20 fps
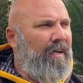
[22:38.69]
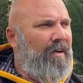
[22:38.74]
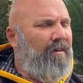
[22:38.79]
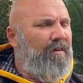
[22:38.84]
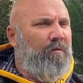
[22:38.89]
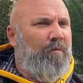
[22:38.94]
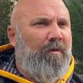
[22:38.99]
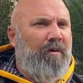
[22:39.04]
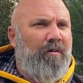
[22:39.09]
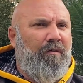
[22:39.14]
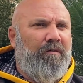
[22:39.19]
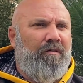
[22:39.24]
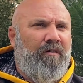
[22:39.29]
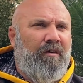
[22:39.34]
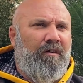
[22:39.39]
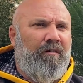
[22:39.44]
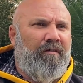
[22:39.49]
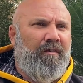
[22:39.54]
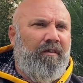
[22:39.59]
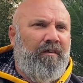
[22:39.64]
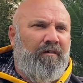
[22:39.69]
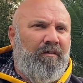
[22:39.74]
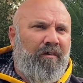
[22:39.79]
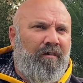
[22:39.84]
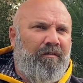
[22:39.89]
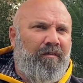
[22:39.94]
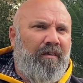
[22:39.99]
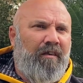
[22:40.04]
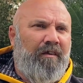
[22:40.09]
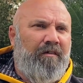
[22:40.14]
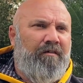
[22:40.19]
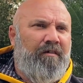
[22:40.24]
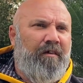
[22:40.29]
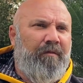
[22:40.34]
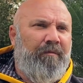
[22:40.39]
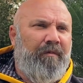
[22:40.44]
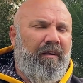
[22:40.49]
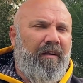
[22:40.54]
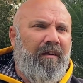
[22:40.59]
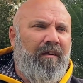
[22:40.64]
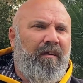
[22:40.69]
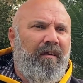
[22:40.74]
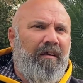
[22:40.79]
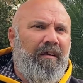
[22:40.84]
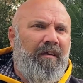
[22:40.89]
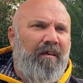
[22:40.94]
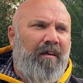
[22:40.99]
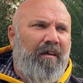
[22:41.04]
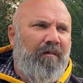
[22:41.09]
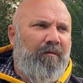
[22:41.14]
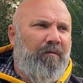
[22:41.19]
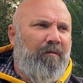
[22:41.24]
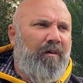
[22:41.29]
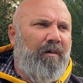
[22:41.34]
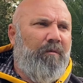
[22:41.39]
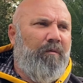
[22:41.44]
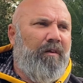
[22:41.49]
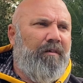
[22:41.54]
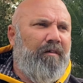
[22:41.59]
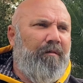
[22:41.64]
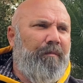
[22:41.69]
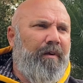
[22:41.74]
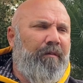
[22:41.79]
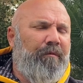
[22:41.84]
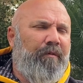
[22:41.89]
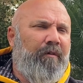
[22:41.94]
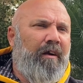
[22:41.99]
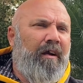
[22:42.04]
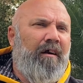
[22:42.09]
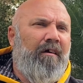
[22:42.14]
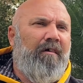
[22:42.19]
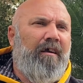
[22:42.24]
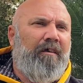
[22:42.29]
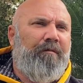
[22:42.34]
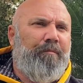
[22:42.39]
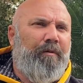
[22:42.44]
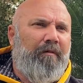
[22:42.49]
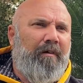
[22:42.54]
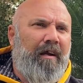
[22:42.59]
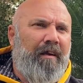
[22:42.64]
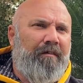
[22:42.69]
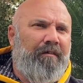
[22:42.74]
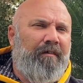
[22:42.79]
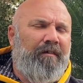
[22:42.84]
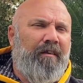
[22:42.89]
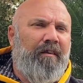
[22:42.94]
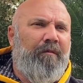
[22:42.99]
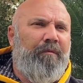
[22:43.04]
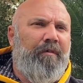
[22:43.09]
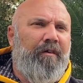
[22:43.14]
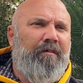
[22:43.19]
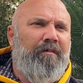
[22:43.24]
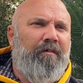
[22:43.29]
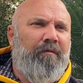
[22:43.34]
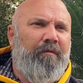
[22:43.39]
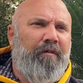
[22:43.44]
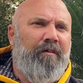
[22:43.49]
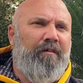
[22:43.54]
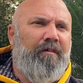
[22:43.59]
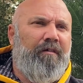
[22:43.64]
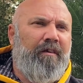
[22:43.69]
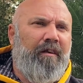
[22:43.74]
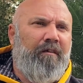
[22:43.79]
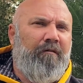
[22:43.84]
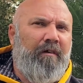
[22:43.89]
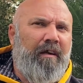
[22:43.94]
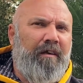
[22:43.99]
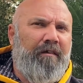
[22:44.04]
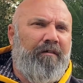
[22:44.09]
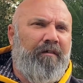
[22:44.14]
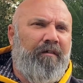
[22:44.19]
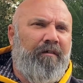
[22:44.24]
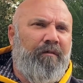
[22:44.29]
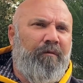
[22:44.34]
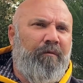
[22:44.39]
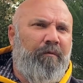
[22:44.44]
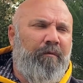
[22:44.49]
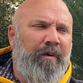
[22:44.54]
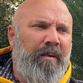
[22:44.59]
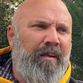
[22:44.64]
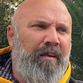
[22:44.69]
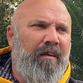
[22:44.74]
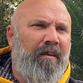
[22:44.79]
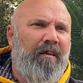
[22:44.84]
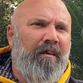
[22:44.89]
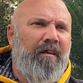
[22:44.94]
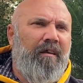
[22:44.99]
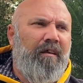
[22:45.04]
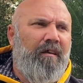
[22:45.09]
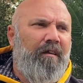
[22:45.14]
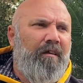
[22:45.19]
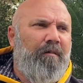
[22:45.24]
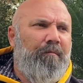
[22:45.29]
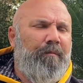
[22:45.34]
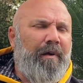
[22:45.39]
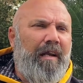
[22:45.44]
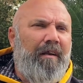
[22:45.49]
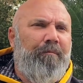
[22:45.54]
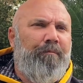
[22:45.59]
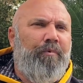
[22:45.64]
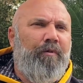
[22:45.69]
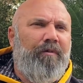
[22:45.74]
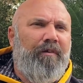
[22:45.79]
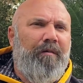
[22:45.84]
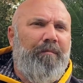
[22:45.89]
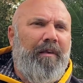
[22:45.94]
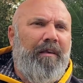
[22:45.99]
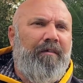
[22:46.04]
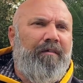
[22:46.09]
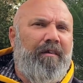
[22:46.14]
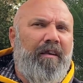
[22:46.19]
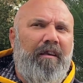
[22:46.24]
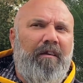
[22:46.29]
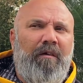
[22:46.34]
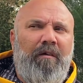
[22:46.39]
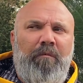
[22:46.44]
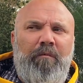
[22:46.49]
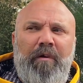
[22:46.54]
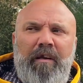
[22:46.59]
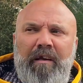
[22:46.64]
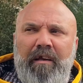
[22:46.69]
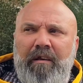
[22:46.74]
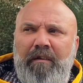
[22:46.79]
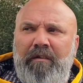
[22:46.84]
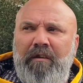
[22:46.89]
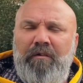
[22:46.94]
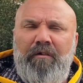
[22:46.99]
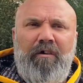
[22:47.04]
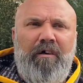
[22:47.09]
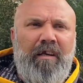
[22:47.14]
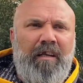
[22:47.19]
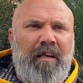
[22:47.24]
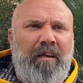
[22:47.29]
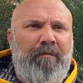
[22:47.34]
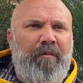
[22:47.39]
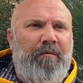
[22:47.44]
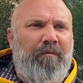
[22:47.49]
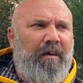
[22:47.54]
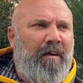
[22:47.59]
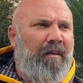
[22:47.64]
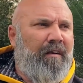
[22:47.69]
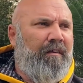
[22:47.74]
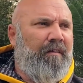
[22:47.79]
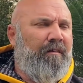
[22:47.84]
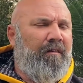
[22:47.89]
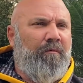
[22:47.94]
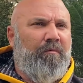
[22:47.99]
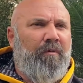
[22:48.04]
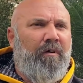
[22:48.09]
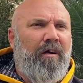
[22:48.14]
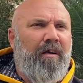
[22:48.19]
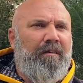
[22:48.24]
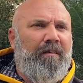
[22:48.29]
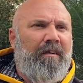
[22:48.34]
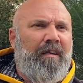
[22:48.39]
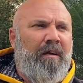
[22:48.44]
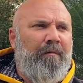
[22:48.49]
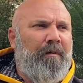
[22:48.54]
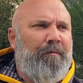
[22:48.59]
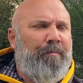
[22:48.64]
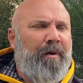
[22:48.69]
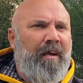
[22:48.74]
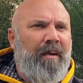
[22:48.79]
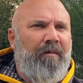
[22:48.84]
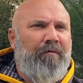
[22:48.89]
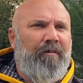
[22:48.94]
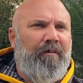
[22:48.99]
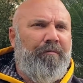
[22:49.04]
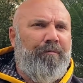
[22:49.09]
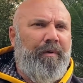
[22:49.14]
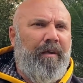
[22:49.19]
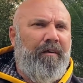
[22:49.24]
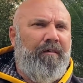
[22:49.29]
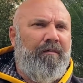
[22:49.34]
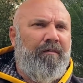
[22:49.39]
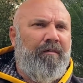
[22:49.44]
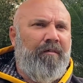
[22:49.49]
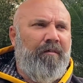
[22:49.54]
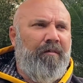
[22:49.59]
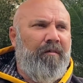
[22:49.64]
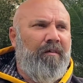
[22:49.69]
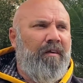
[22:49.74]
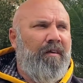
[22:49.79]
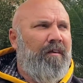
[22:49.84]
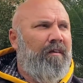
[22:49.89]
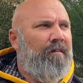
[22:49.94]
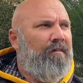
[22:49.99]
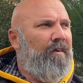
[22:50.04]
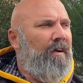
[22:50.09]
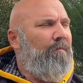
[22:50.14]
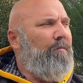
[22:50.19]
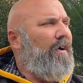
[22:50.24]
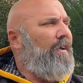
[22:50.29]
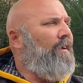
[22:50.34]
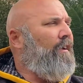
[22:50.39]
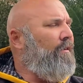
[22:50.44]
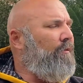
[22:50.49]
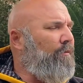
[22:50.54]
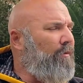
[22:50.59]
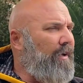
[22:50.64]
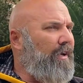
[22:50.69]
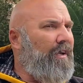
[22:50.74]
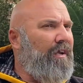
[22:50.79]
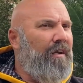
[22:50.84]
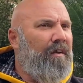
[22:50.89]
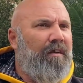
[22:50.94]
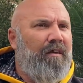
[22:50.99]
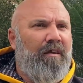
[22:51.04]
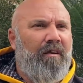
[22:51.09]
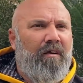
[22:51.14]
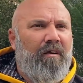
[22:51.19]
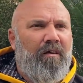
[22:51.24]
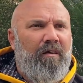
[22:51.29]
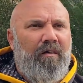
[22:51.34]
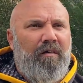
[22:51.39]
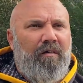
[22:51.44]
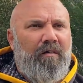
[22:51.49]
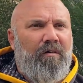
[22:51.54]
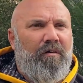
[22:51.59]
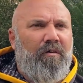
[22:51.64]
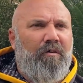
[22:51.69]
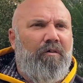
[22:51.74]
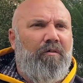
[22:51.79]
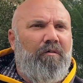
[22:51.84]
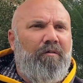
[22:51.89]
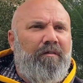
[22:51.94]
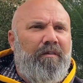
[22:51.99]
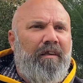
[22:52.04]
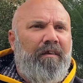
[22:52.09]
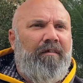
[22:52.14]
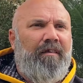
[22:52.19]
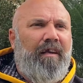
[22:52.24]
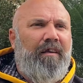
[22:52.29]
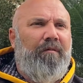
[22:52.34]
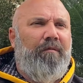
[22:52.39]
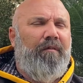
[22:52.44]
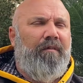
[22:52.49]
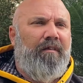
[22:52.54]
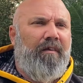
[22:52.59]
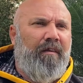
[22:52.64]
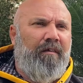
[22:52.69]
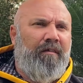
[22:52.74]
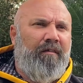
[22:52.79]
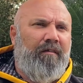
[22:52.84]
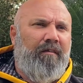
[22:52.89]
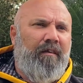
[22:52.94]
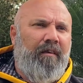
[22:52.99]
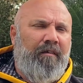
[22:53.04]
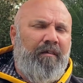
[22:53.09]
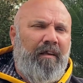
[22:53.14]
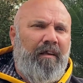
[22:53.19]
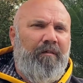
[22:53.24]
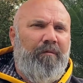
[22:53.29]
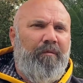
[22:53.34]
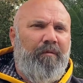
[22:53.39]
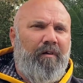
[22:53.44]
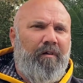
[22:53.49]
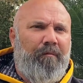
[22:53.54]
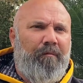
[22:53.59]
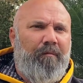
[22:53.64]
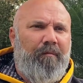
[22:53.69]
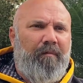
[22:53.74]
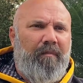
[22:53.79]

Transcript: the world's constantly shifting, what's it mean for our aspirations and the future generations if we put them in secret and we're denying everyone the right to come and pay respects to someone who we all descend from?